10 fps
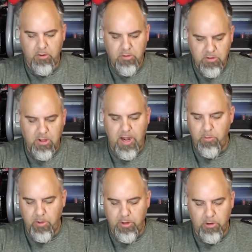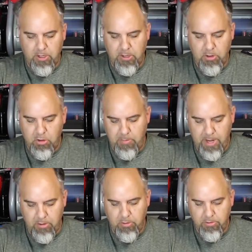It's just a lot of really good condition
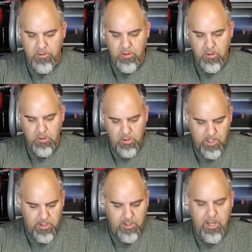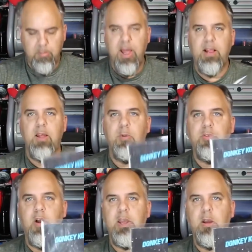manuals. Yeah, Black Label
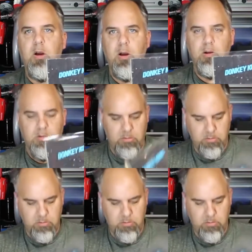Donkey Kong,